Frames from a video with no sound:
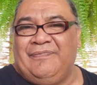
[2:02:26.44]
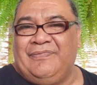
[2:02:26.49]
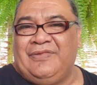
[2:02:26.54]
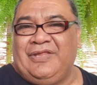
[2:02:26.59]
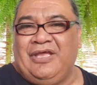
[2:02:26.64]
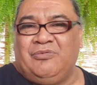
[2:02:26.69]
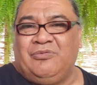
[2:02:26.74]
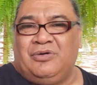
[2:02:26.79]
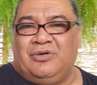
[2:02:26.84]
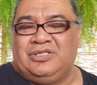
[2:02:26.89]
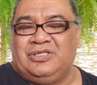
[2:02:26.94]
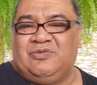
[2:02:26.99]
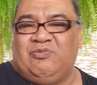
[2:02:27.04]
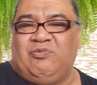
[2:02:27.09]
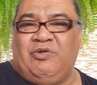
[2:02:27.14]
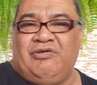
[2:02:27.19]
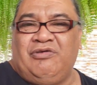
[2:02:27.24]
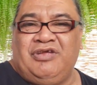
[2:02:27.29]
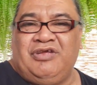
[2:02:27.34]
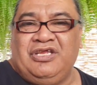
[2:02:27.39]
they was
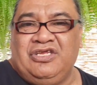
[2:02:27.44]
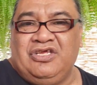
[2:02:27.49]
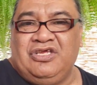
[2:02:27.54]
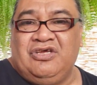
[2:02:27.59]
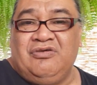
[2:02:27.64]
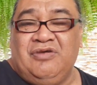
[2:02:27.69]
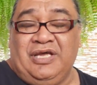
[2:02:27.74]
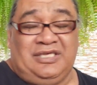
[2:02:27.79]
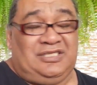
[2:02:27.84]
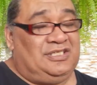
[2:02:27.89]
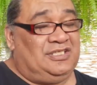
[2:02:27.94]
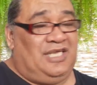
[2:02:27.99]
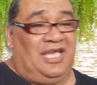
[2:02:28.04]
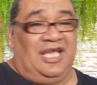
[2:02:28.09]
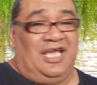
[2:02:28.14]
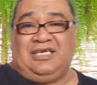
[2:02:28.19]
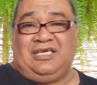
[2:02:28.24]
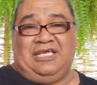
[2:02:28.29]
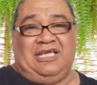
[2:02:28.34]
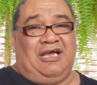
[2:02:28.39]
very new.
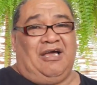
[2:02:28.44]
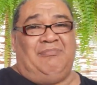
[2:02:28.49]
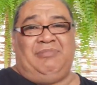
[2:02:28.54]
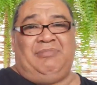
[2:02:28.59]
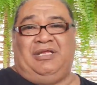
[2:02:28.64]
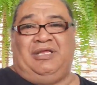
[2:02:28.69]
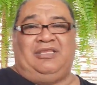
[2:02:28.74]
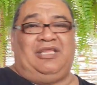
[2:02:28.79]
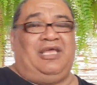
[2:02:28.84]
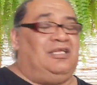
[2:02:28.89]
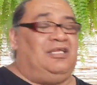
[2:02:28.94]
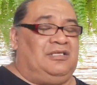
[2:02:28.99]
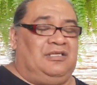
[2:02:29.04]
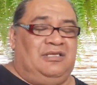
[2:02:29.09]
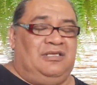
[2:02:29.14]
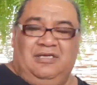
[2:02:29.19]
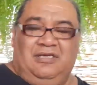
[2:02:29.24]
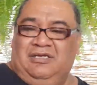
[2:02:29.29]
Exactly. I mean, they're